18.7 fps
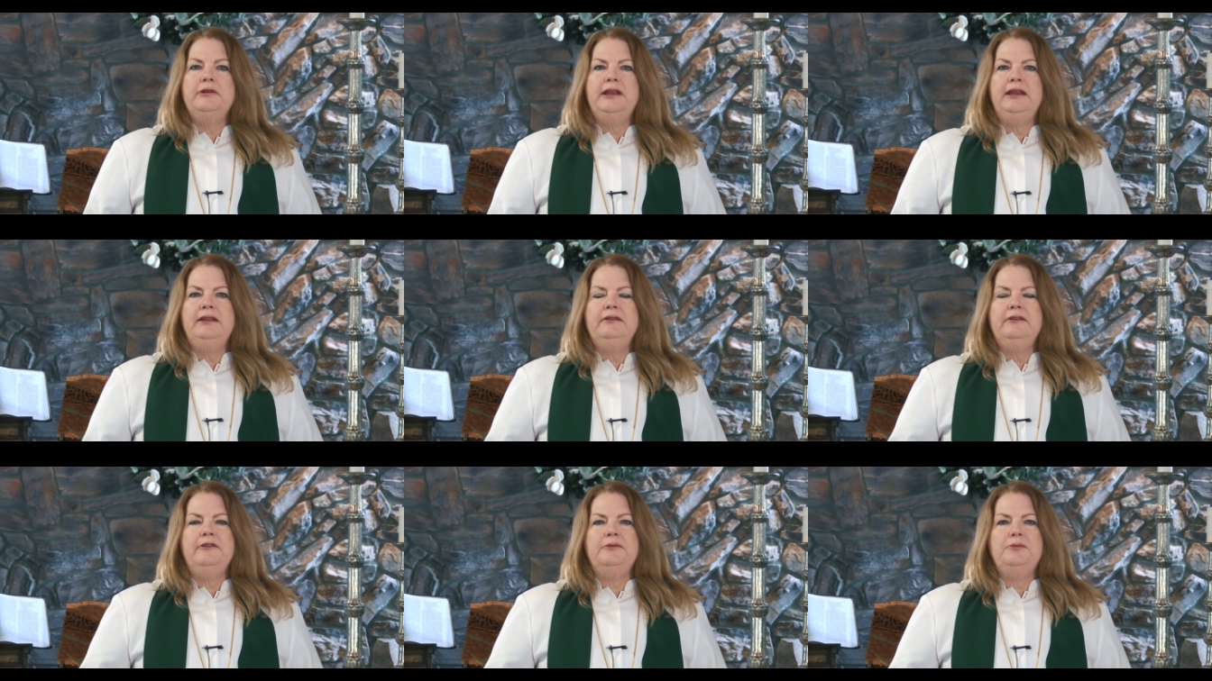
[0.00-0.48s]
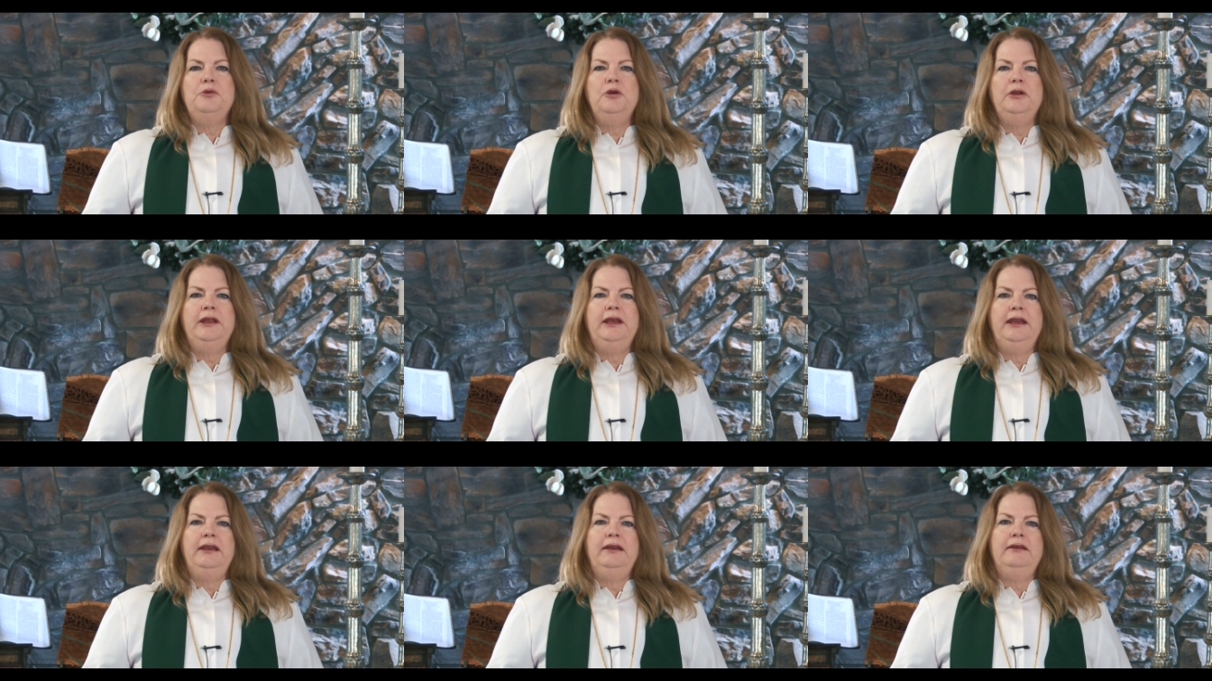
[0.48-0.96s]
reading this
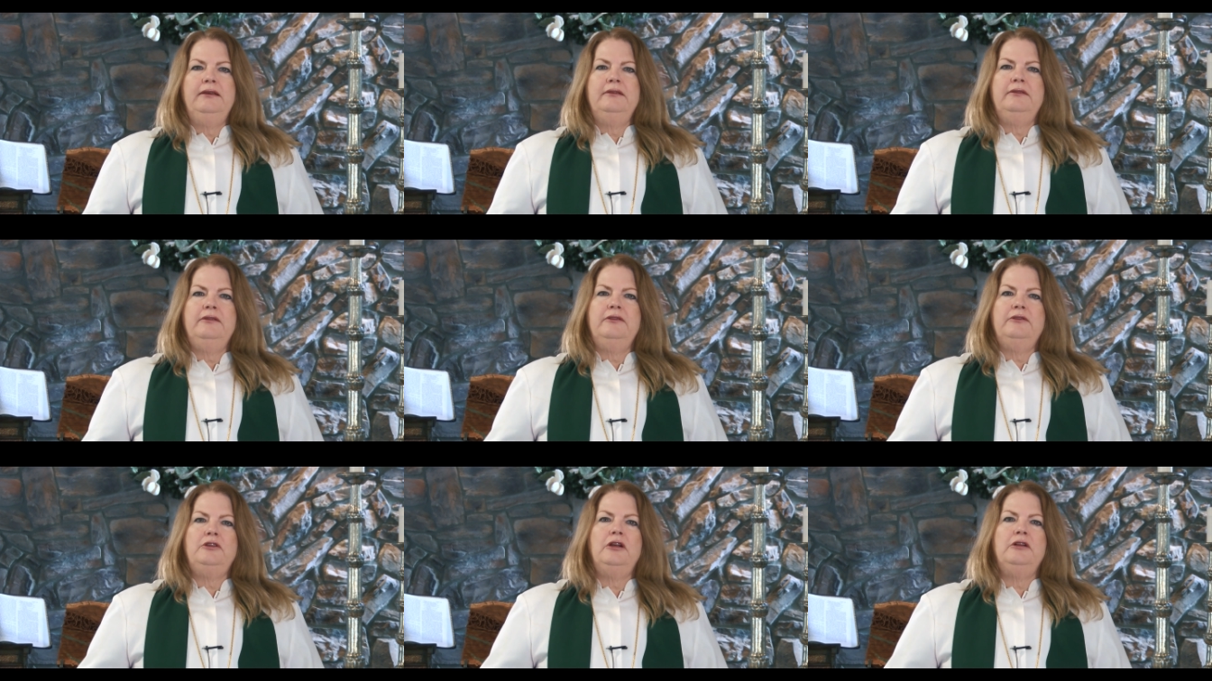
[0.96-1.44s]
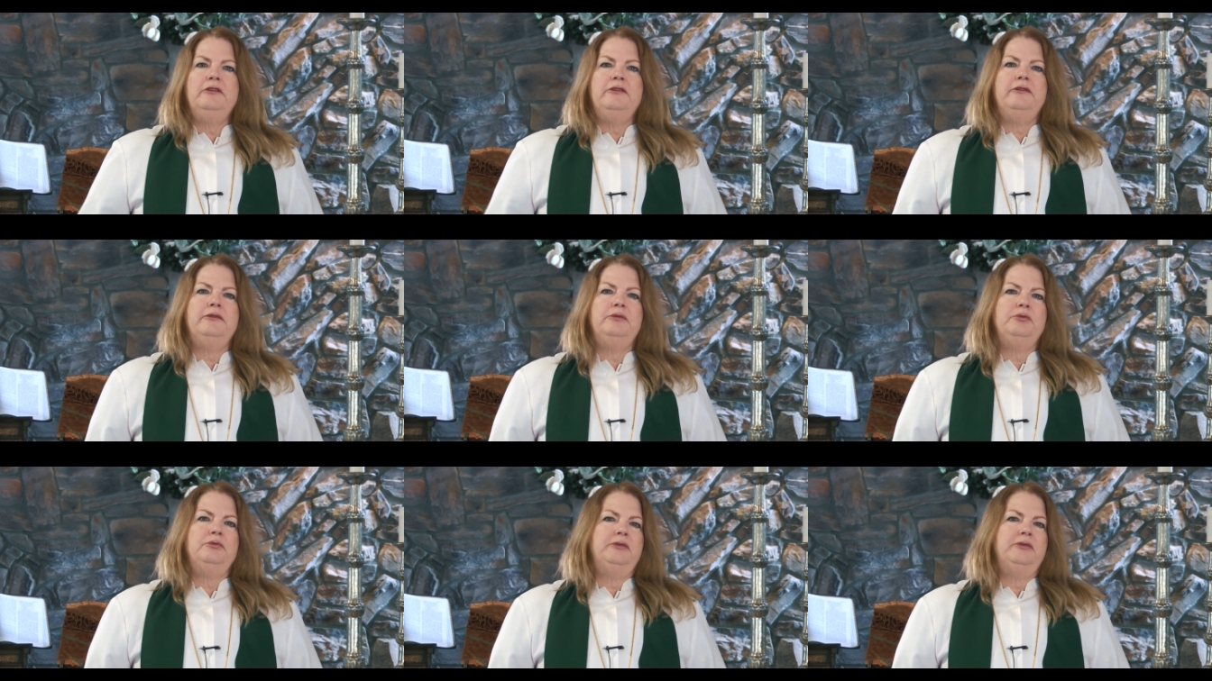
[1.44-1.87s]
morning starts